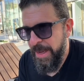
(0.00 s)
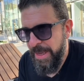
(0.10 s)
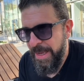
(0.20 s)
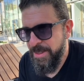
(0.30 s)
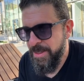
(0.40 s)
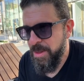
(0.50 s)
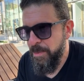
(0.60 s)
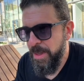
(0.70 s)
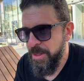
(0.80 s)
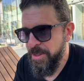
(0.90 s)
against the
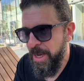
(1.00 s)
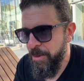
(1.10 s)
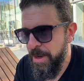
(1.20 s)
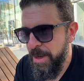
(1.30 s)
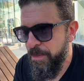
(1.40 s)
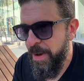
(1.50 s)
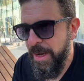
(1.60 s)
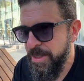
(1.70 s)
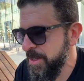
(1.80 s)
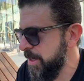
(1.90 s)
military
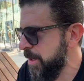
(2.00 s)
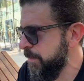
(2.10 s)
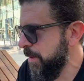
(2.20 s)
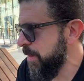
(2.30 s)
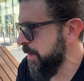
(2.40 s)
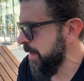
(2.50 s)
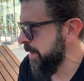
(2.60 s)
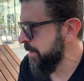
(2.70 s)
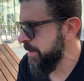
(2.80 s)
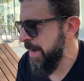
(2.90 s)
advice of the
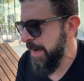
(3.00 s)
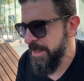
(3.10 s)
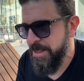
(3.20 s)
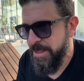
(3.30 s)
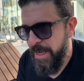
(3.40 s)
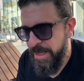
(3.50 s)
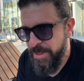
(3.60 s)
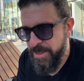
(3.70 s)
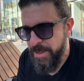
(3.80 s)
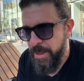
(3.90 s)
United
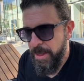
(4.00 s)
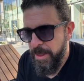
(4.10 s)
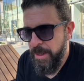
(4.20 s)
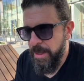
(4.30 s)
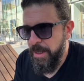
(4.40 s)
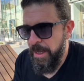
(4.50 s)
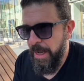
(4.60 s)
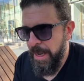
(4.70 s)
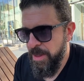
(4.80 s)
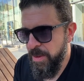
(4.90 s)
States.
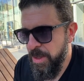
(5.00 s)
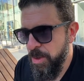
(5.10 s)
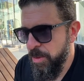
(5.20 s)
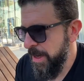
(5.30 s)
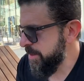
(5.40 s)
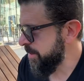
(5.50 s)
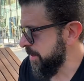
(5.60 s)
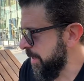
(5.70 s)
And the U.S.